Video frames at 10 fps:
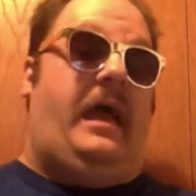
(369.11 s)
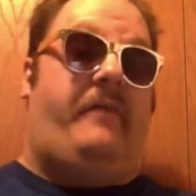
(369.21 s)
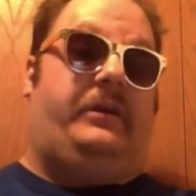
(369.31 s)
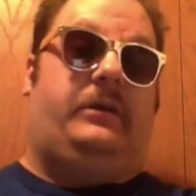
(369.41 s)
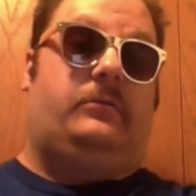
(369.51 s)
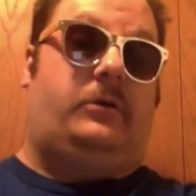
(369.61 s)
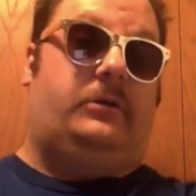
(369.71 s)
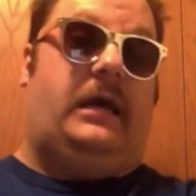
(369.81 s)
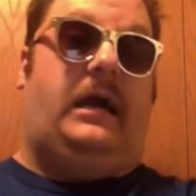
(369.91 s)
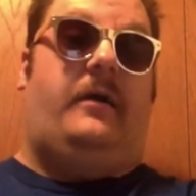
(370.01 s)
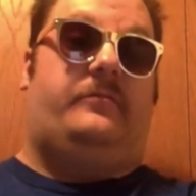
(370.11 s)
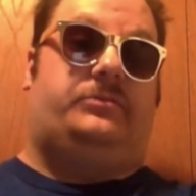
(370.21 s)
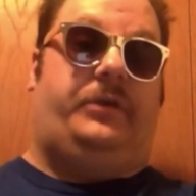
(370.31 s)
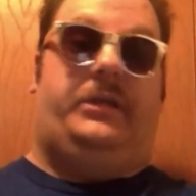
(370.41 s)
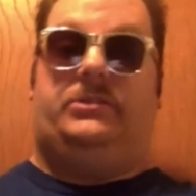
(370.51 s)
having her die off
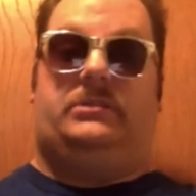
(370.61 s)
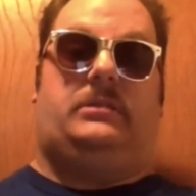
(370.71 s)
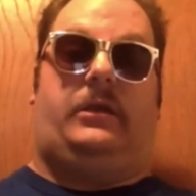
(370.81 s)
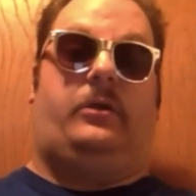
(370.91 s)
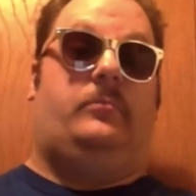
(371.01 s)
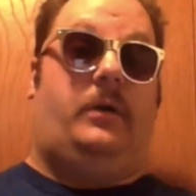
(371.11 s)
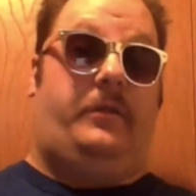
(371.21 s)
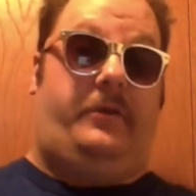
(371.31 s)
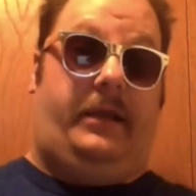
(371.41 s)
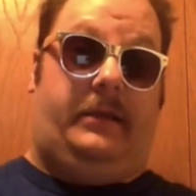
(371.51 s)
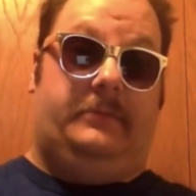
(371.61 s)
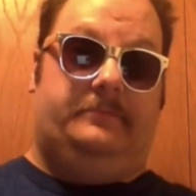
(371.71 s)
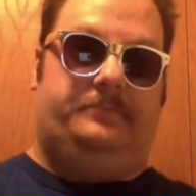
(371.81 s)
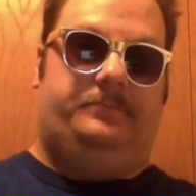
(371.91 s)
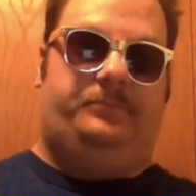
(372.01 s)
screen just like her mother did.
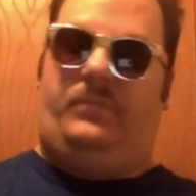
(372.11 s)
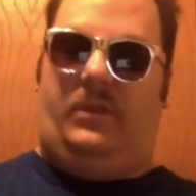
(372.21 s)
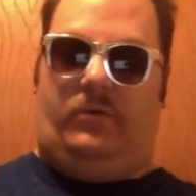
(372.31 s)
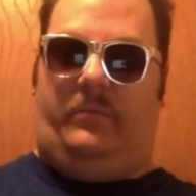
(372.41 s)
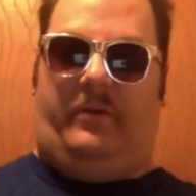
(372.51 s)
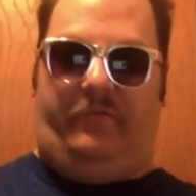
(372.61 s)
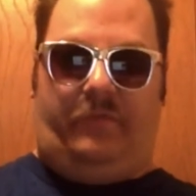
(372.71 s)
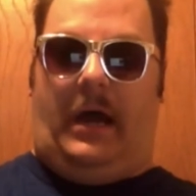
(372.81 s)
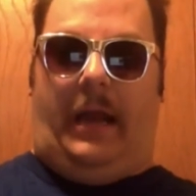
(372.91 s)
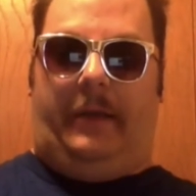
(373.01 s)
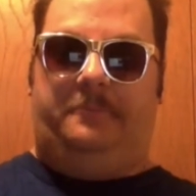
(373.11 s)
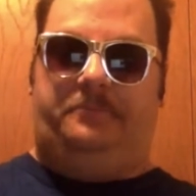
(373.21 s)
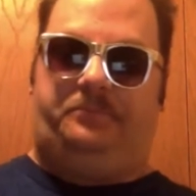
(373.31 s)
It would have been fine.